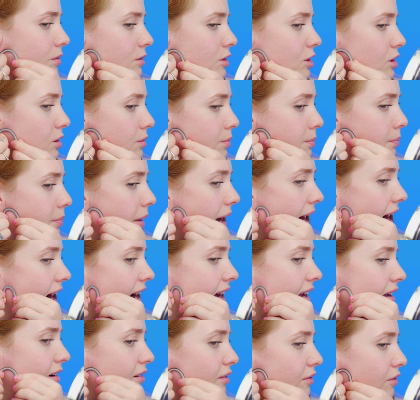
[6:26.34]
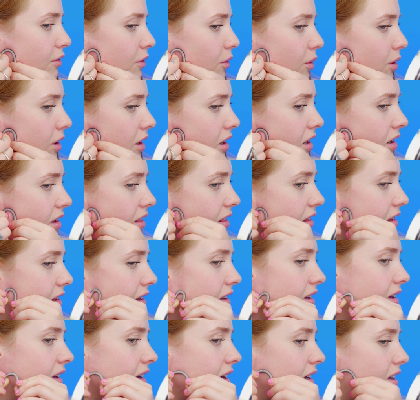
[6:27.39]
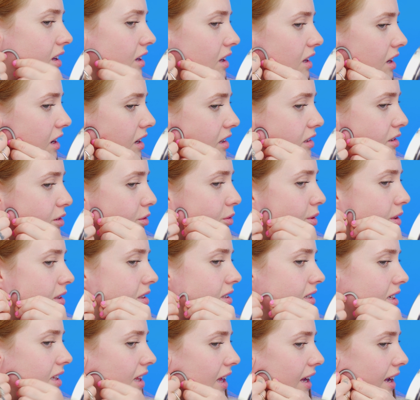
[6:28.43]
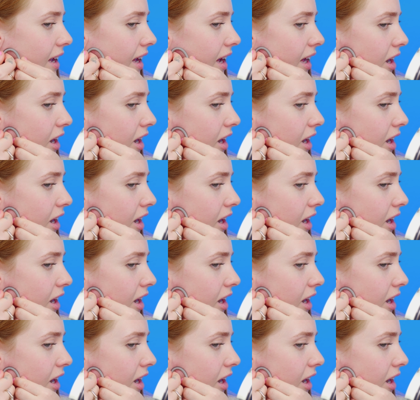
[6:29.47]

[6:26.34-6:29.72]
just back and forth. As you can see, like